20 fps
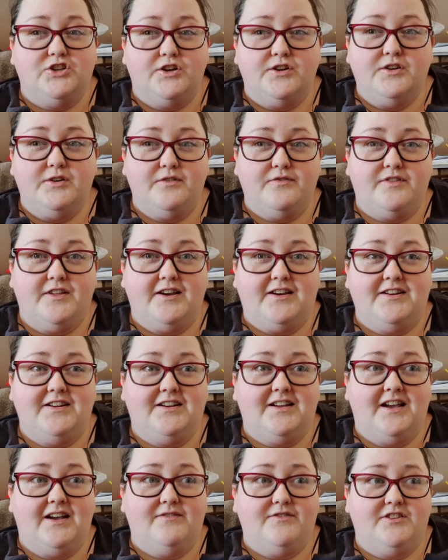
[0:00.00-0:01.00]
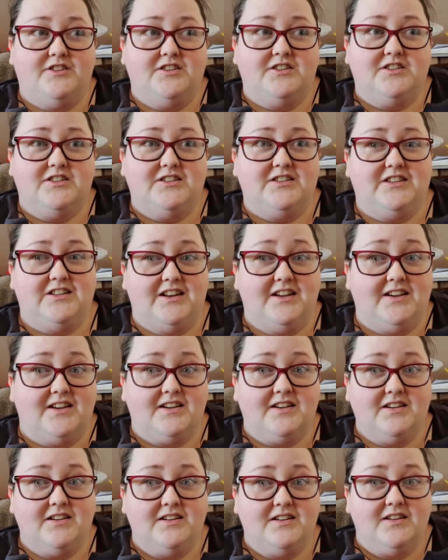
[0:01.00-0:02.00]
know if they're gonna get everything done
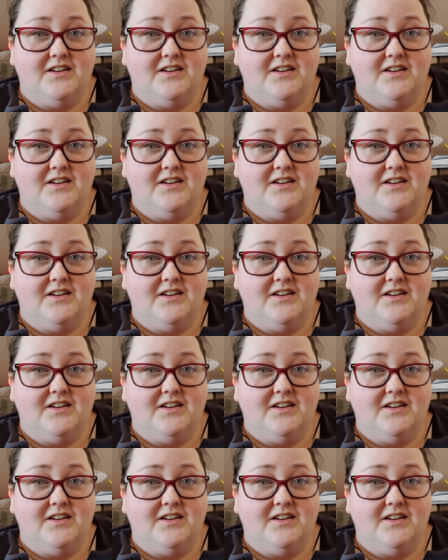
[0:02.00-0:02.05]
today,